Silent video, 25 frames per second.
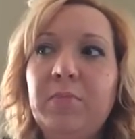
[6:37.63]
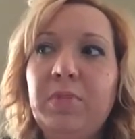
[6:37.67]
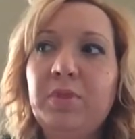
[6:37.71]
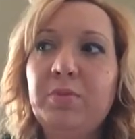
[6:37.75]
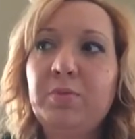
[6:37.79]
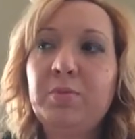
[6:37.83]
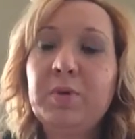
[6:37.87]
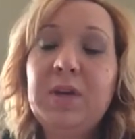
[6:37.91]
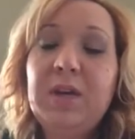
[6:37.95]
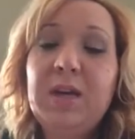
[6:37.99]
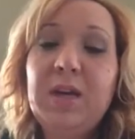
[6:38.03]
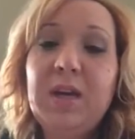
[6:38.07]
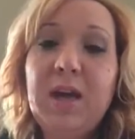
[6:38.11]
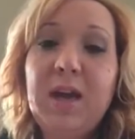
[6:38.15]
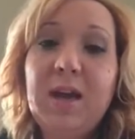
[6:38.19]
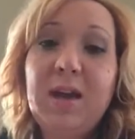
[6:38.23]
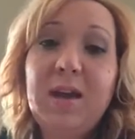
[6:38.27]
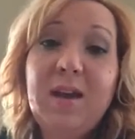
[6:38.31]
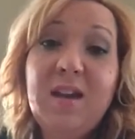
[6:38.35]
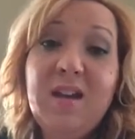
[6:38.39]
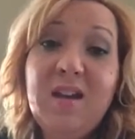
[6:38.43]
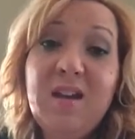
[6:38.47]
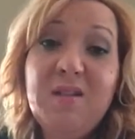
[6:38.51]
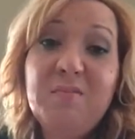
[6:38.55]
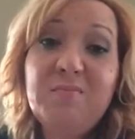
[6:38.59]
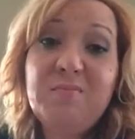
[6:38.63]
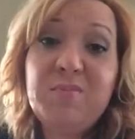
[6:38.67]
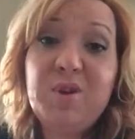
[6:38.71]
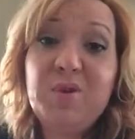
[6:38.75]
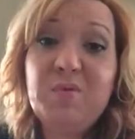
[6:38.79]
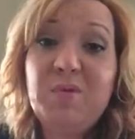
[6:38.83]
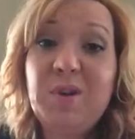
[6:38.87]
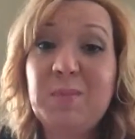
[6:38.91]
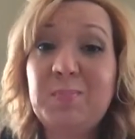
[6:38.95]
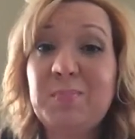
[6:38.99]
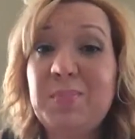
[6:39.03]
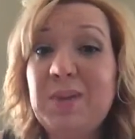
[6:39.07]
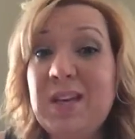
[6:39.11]
3 a.m., you
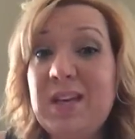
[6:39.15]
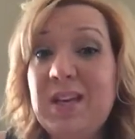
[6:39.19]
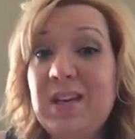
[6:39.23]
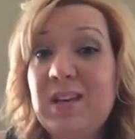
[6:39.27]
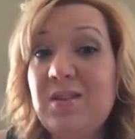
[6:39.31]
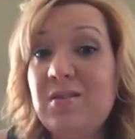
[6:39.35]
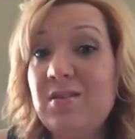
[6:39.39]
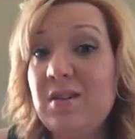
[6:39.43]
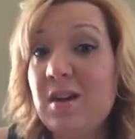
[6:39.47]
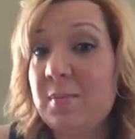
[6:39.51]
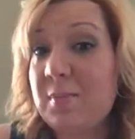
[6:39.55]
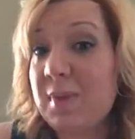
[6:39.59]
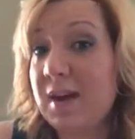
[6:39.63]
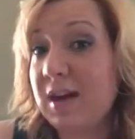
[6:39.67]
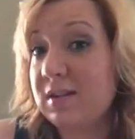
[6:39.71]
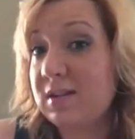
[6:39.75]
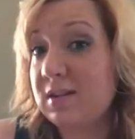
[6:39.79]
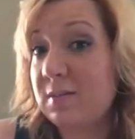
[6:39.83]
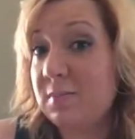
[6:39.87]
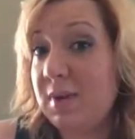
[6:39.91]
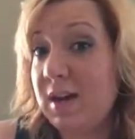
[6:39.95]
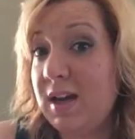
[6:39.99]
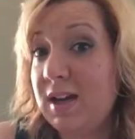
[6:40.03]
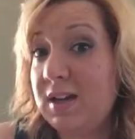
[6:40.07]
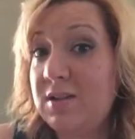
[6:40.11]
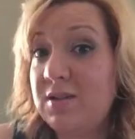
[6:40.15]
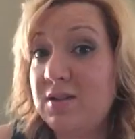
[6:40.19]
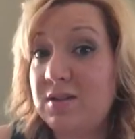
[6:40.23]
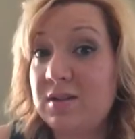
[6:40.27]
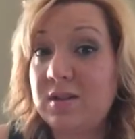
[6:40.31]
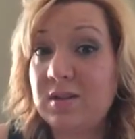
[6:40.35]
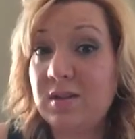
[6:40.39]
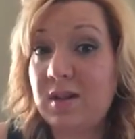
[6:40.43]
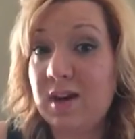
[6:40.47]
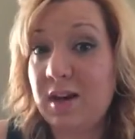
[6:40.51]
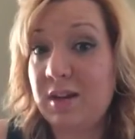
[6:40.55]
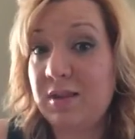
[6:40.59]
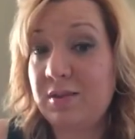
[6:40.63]
went pee, you got back to bed, you
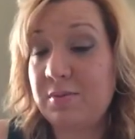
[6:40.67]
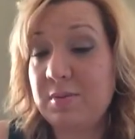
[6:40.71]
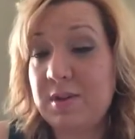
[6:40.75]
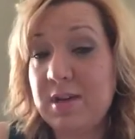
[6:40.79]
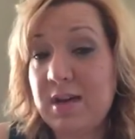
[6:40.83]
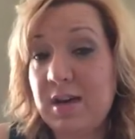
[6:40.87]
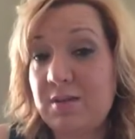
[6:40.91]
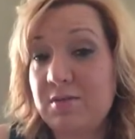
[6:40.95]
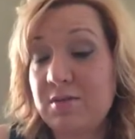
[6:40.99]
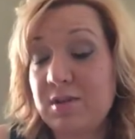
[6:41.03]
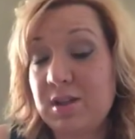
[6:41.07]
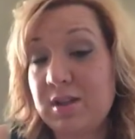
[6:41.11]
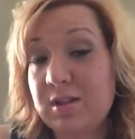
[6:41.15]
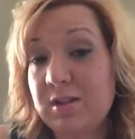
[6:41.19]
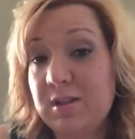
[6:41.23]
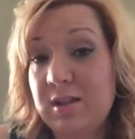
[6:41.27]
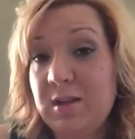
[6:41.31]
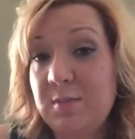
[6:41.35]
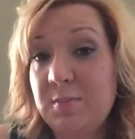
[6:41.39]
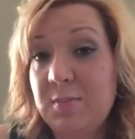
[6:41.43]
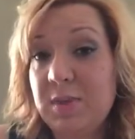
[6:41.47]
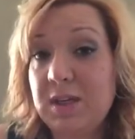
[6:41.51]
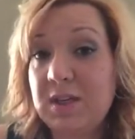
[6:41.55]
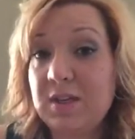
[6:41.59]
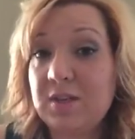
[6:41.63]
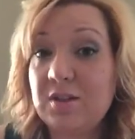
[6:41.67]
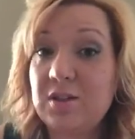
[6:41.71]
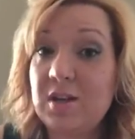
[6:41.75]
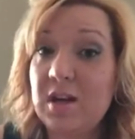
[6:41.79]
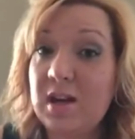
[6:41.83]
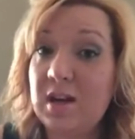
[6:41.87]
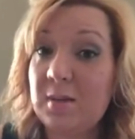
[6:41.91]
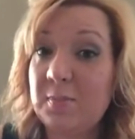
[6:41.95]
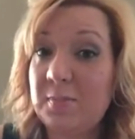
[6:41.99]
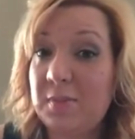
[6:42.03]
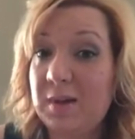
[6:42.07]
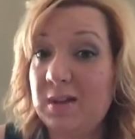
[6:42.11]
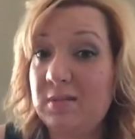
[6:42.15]
still had 3 hours of sleep because you
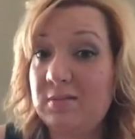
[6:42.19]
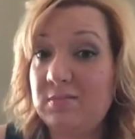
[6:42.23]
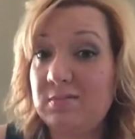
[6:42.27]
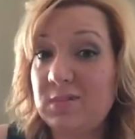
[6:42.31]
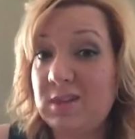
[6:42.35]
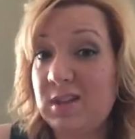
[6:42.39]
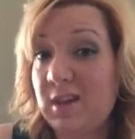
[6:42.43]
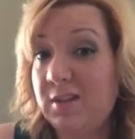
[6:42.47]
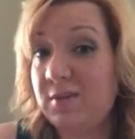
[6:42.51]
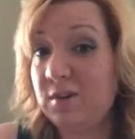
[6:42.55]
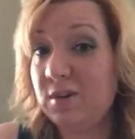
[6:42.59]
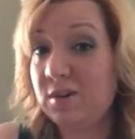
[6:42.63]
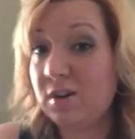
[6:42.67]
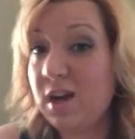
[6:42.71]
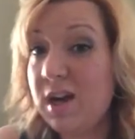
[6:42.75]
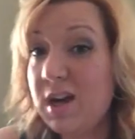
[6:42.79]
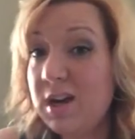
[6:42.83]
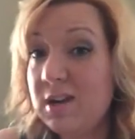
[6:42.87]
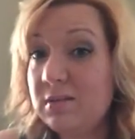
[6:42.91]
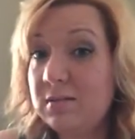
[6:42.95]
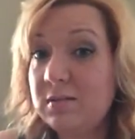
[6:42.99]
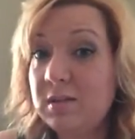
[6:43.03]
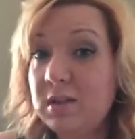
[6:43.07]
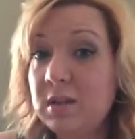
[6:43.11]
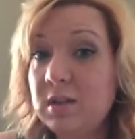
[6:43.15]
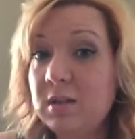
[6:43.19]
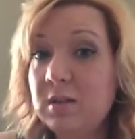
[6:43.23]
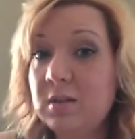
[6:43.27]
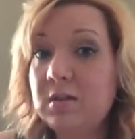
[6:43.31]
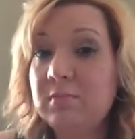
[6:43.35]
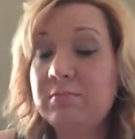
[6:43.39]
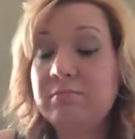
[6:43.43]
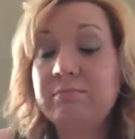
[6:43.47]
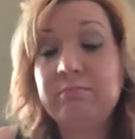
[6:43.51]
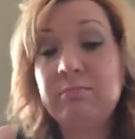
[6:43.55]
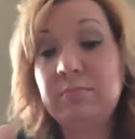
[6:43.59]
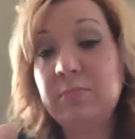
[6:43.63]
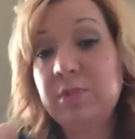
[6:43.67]
got up at 7 or 8,
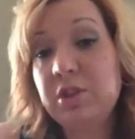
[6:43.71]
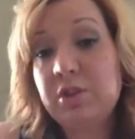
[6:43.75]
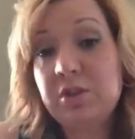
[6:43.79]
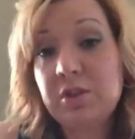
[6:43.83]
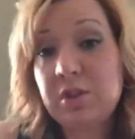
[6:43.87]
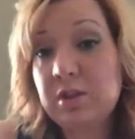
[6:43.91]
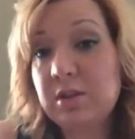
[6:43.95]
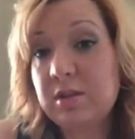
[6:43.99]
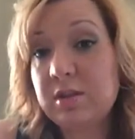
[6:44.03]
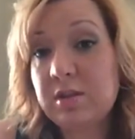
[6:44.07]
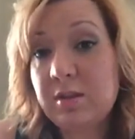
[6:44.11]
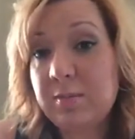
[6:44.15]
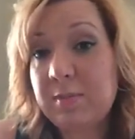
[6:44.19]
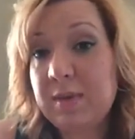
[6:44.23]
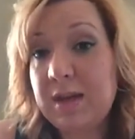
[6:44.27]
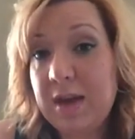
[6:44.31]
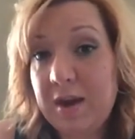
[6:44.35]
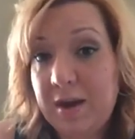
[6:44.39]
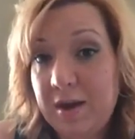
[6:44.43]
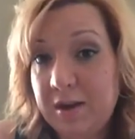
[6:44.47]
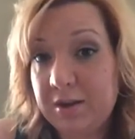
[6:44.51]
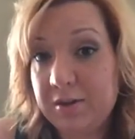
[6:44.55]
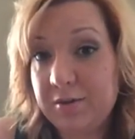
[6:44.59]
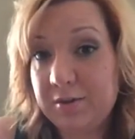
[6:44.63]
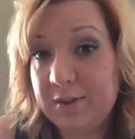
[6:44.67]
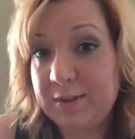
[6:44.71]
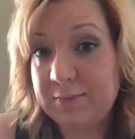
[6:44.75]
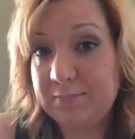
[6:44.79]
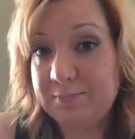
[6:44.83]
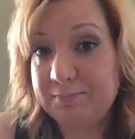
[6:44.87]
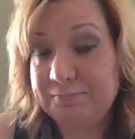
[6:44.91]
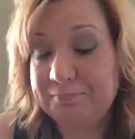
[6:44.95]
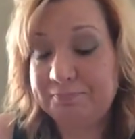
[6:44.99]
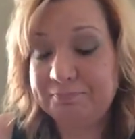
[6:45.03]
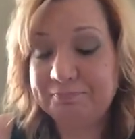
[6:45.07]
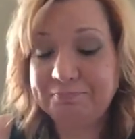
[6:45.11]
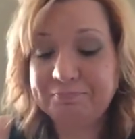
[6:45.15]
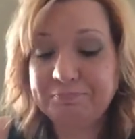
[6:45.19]
you should still be accurate.
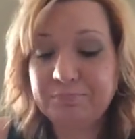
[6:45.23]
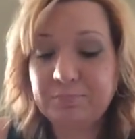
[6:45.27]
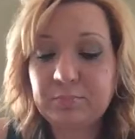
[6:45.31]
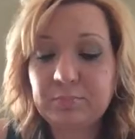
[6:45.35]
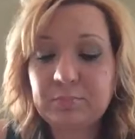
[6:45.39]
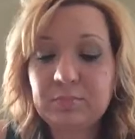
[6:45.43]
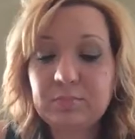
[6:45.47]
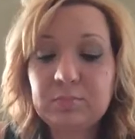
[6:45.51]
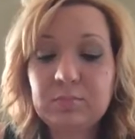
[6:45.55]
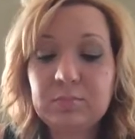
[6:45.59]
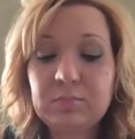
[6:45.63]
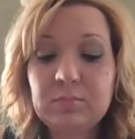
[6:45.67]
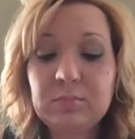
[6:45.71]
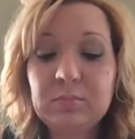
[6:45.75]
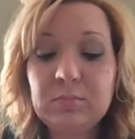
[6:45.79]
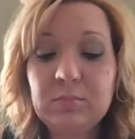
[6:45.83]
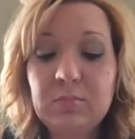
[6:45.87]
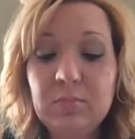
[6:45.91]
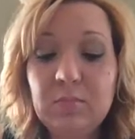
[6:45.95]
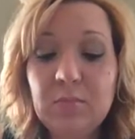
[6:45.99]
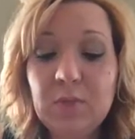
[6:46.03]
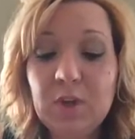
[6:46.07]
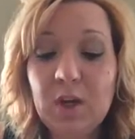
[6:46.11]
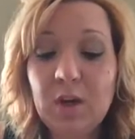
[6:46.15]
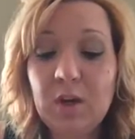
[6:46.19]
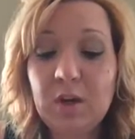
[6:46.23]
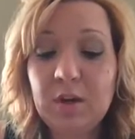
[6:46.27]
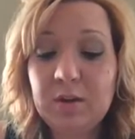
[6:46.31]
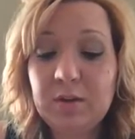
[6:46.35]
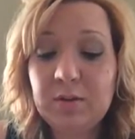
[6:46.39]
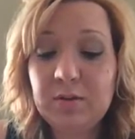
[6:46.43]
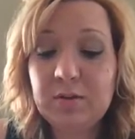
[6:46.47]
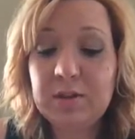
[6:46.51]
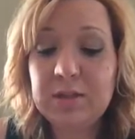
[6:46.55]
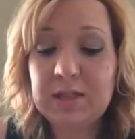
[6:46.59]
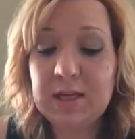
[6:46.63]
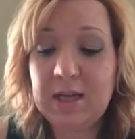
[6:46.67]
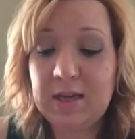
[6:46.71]
On
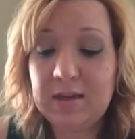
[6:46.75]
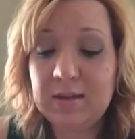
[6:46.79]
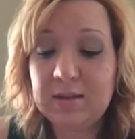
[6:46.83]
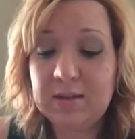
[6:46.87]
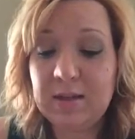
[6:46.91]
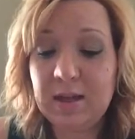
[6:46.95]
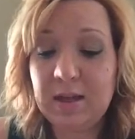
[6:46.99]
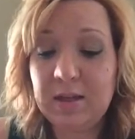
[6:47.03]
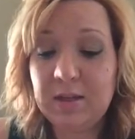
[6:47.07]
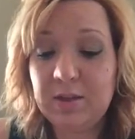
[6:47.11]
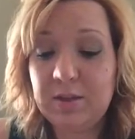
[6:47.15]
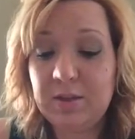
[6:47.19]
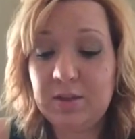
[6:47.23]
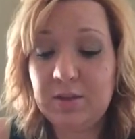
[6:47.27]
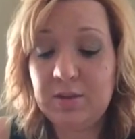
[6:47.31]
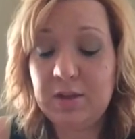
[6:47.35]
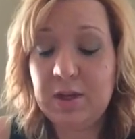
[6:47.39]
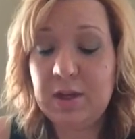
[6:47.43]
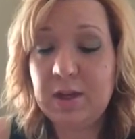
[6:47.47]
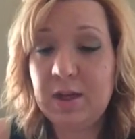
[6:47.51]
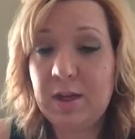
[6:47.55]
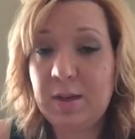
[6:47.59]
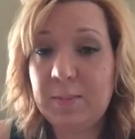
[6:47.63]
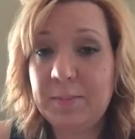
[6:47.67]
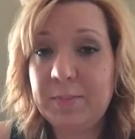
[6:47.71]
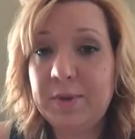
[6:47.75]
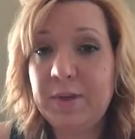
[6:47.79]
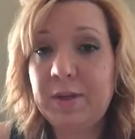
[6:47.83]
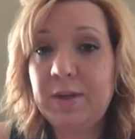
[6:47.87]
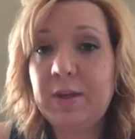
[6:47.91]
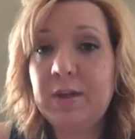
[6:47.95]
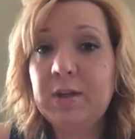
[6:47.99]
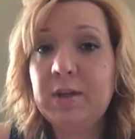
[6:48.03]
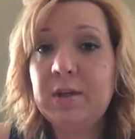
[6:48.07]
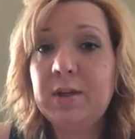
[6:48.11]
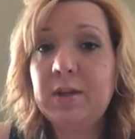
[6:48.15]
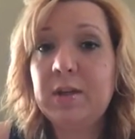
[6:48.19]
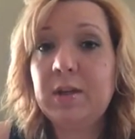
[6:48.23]
those days that you do get up
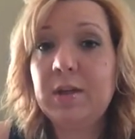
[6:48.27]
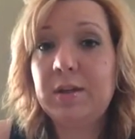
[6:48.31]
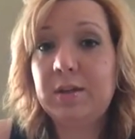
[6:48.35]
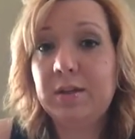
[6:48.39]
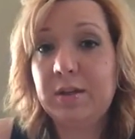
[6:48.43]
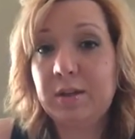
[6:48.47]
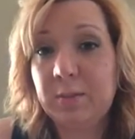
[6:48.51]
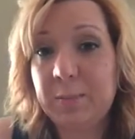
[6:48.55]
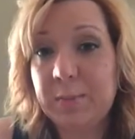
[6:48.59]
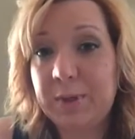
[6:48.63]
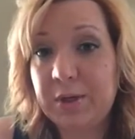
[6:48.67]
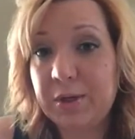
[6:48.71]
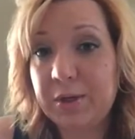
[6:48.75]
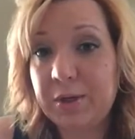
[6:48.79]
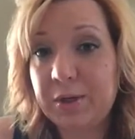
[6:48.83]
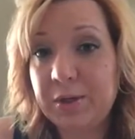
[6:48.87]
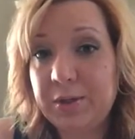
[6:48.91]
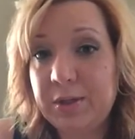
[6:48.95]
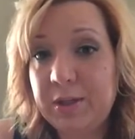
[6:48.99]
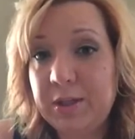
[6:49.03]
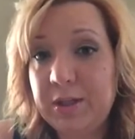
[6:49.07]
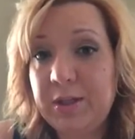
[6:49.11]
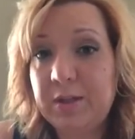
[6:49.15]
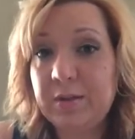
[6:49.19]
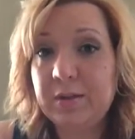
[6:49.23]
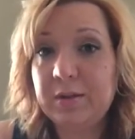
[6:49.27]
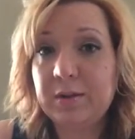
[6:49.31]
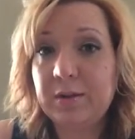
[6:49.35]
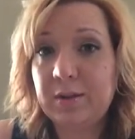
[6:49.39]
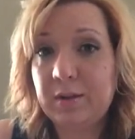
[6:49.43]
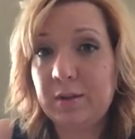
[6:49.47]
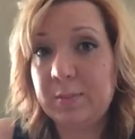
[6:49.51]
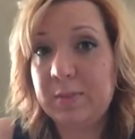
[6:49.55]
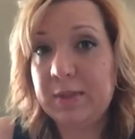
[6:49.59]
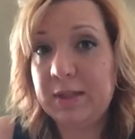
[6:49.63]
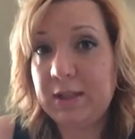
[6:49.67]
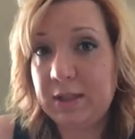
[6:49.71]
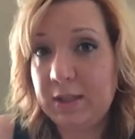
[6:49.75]
a little bit early or a
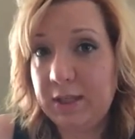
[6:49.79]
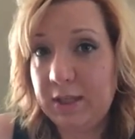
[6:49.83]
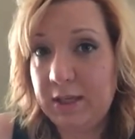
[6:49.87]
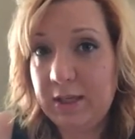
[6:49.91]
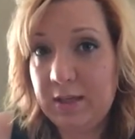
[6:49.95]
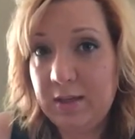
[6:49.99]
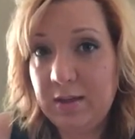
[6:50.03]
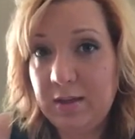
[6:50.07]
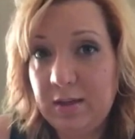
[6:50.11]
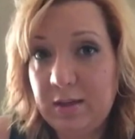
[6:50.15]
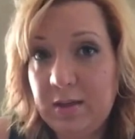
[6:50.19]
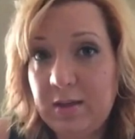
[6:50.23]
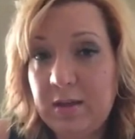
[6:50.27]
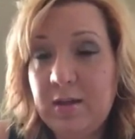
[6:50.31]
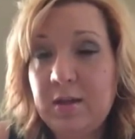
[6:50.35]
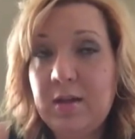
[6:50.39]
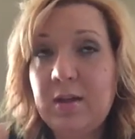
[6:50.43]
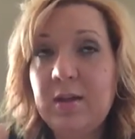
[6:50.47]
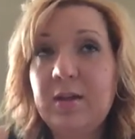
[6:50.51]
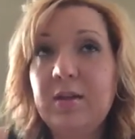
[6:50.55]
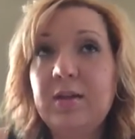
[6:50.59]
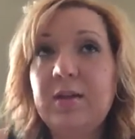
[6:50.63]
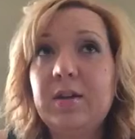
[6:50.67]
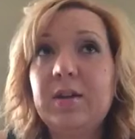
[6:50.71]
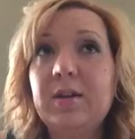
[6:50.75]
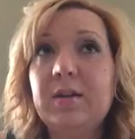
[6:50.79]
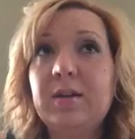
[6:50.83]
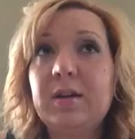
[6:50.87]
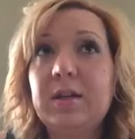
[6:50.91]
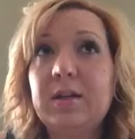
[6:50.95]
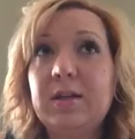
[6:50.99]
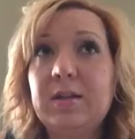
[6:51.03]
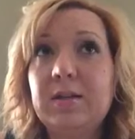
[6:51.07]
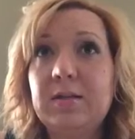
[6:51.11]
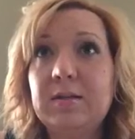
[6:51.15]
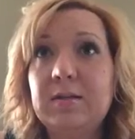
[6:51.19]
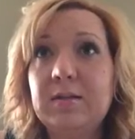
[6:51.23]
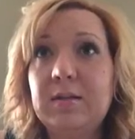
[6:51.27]
little bit late, there
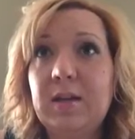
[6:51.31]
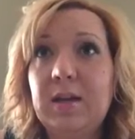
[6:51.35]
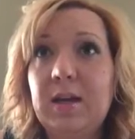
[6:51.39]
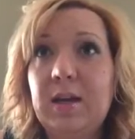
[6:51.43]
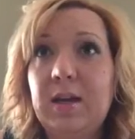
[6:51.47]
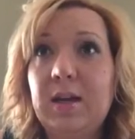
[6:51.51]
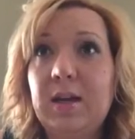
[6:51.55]
is